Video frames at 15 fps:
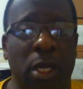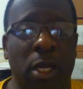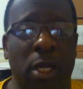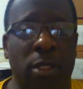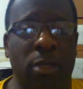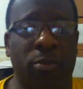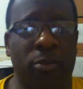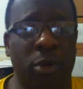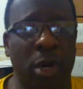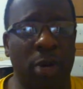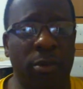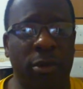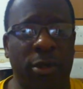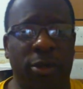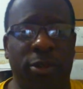that's a
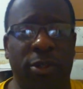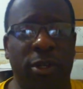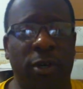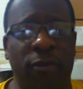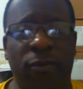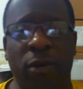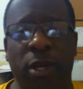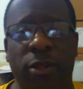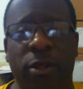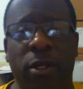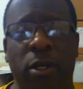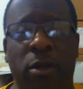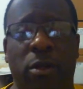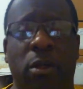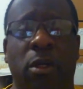problem in itself right
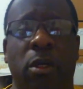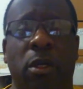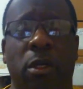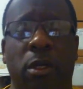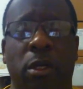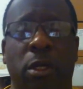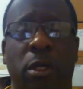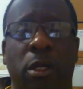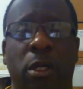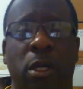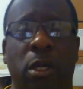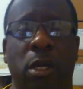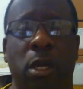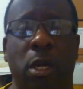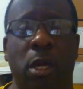there.
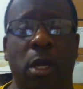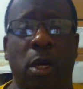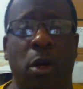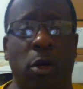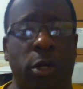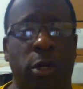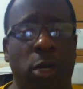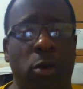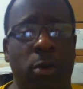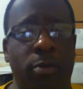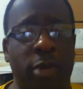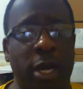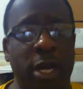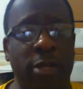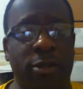Okay, we're
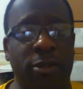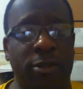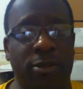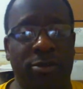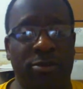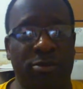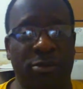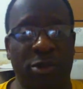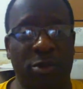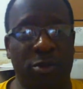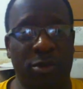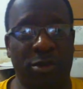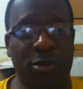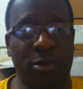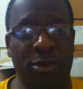past
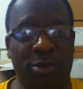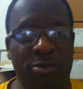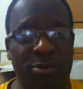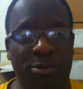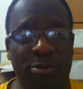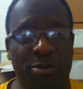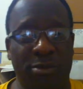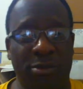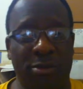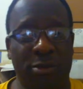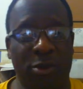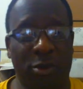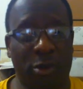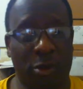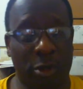almost to
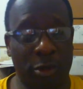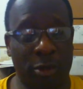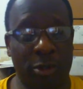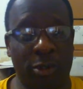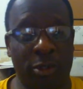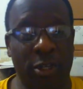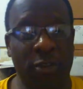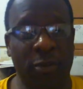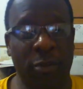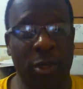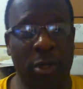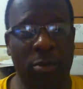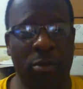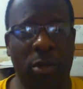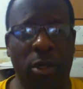close to the
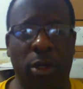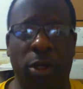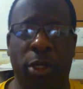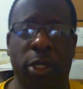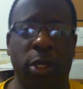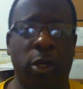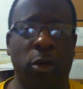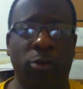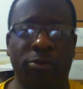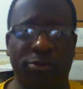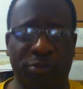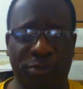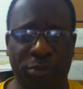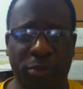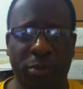7-minute mark here.
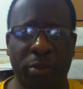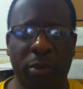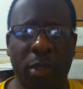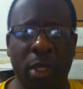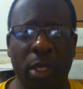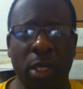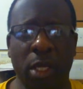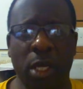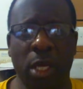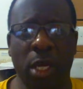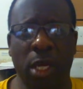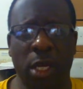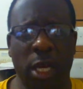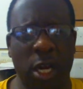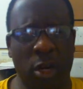
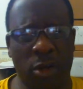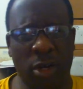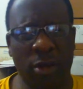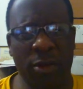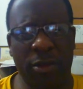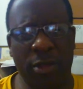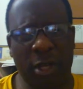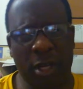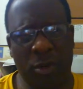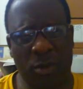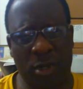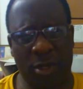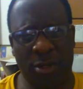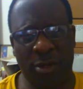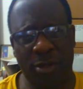Now, another thing I
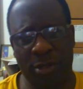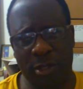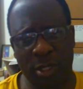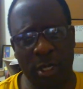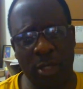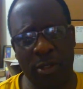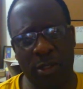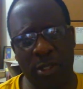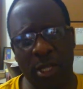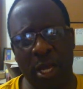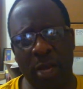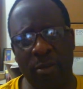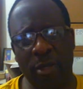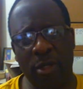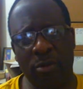want to discuss that
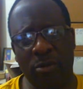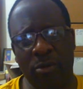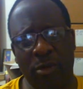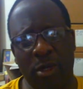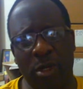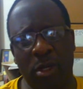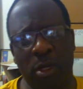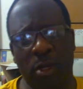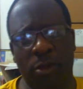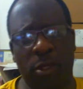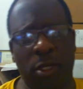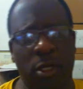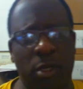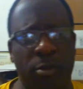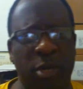I've been
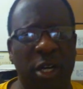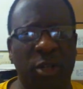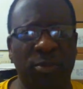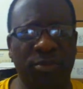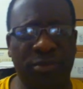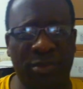thinking about